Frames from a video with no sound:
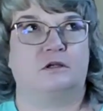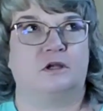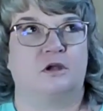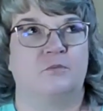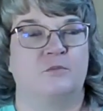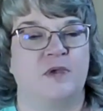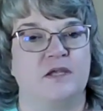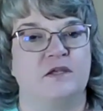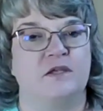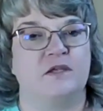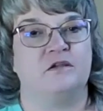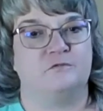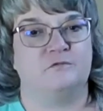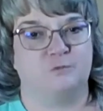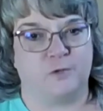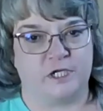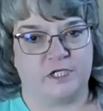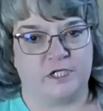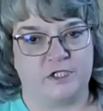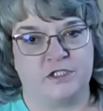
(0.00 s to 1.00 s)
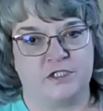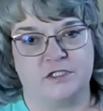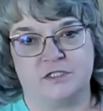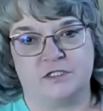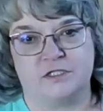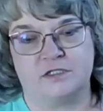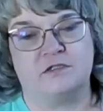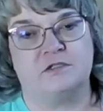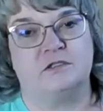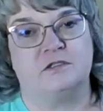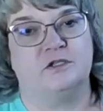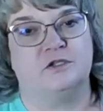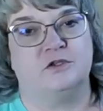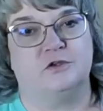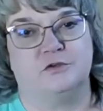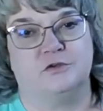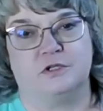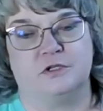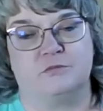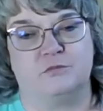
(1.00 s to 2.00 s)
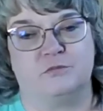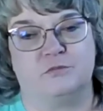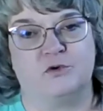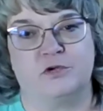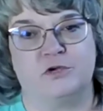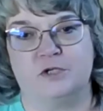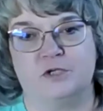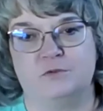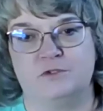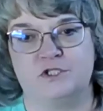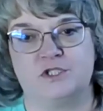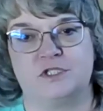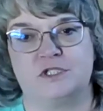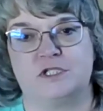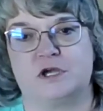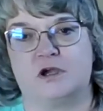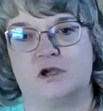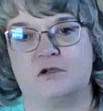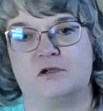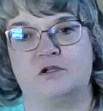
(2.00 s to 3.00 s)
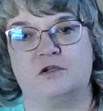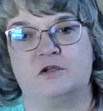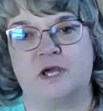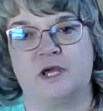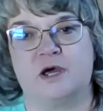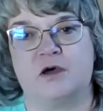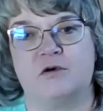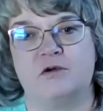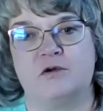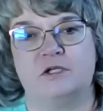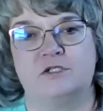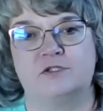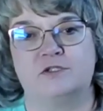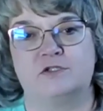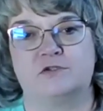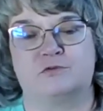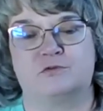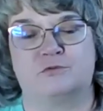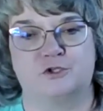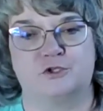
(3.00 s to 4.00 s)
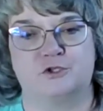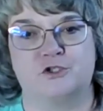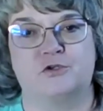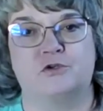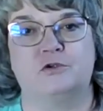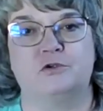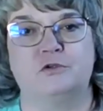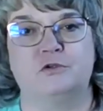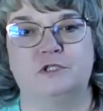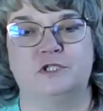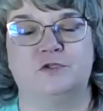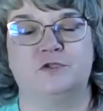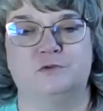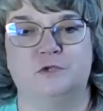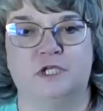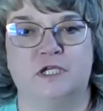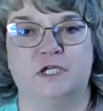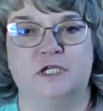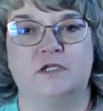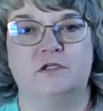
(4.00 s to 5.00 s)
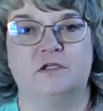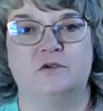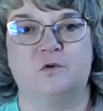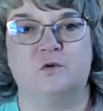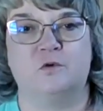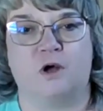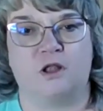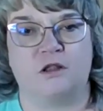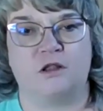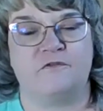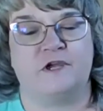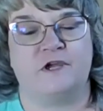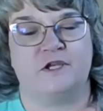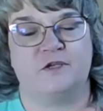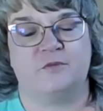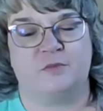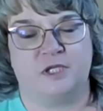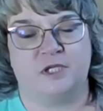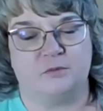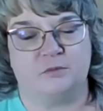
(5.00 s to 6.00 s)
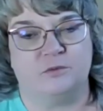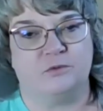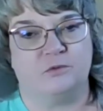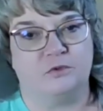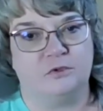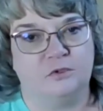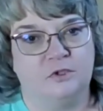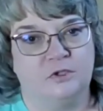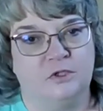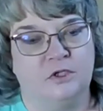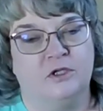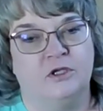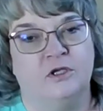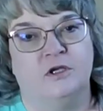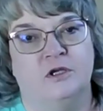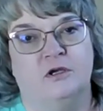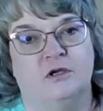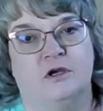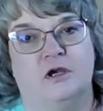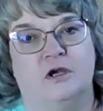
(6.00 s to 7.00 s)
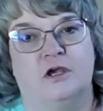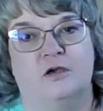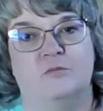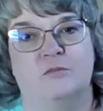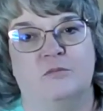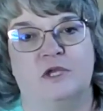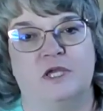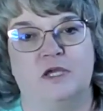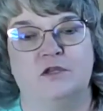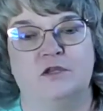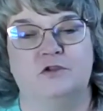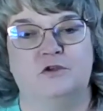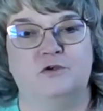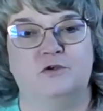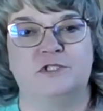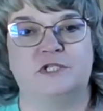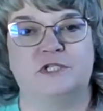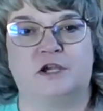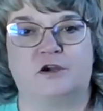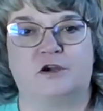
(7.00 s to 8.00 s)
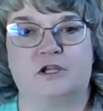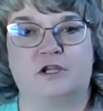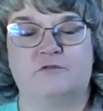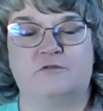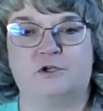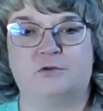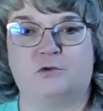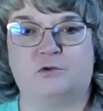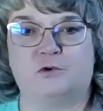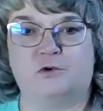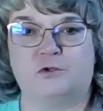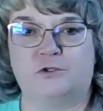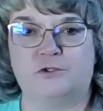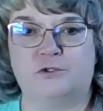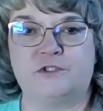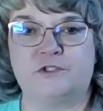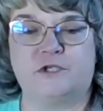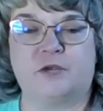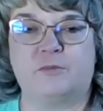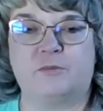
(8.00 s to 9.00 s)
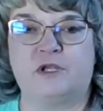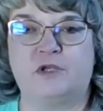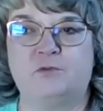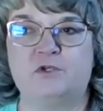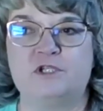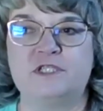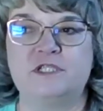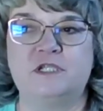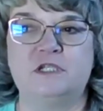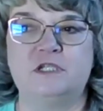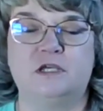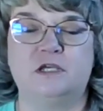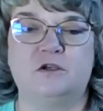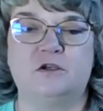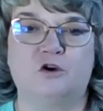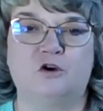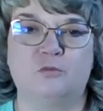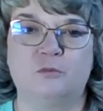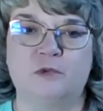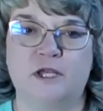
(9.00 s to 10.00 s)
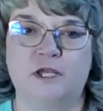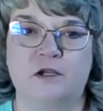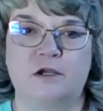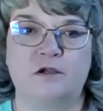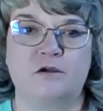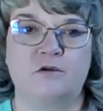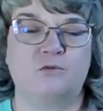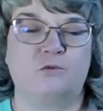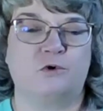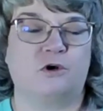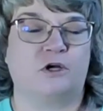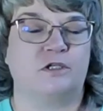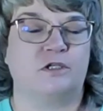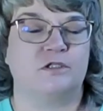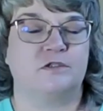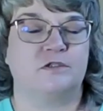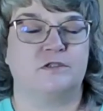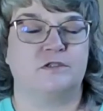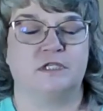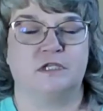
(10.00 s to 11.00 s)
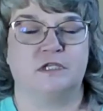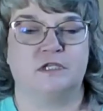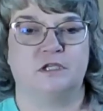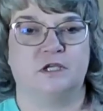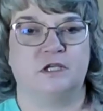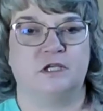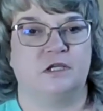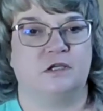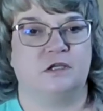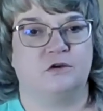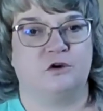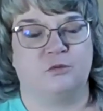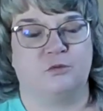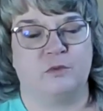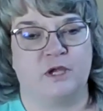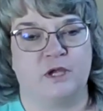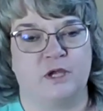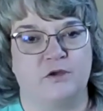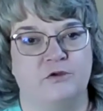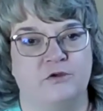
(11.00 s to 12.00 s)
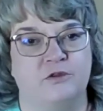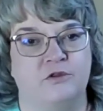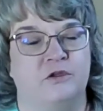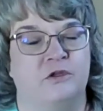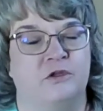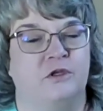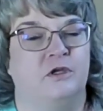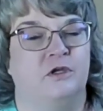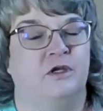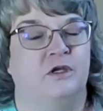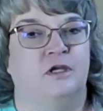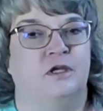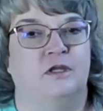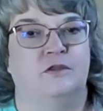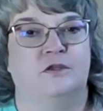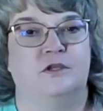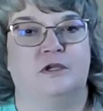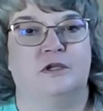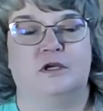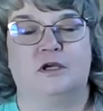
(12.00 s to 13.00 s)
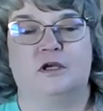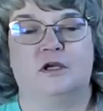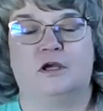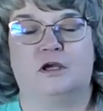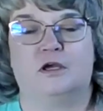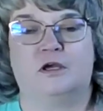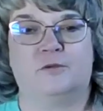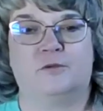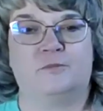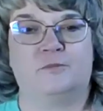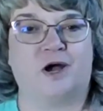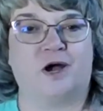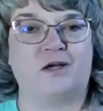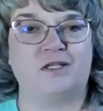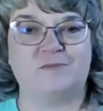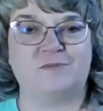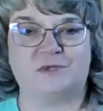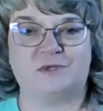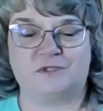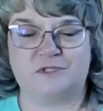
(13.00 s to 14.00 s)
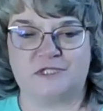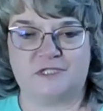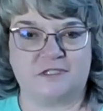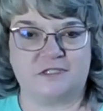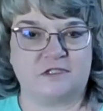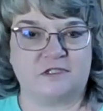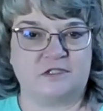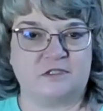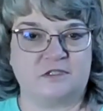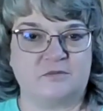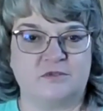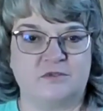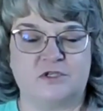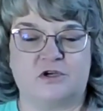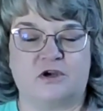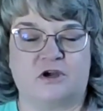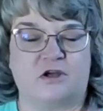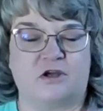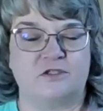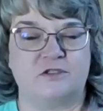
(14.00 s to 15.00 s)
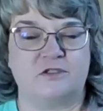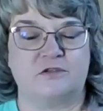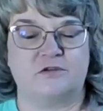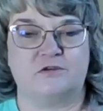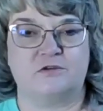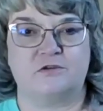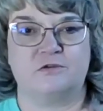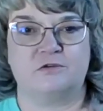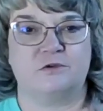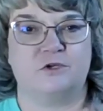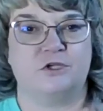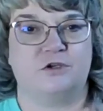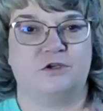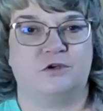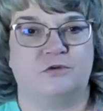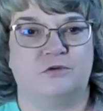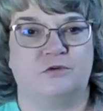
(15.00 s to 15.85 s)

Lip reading: competitive wages, that Perrine was just talking about is crucial to get qualified people in those caregiving roles. I mean, we're seeing it in home care. We're also seeing it in home health. The hospital systems are also,